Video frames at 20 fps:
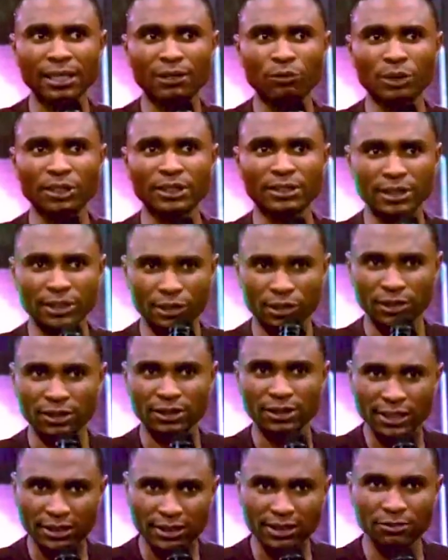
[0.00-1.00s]
that we take your
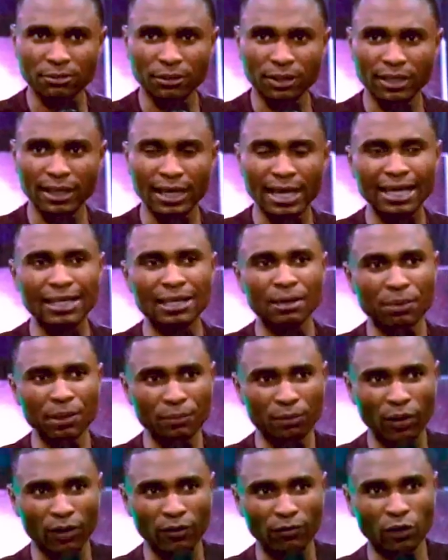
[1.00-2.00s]
testimony. Let the
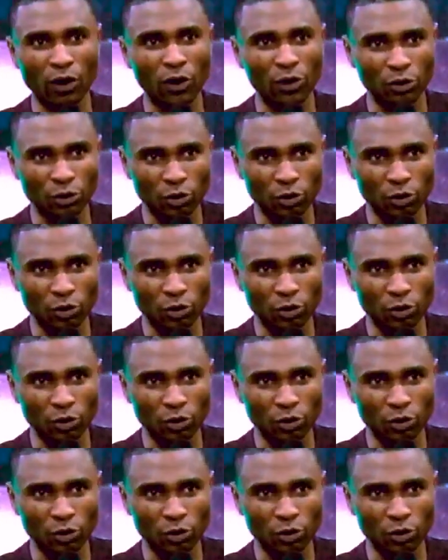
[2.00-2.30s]
people of God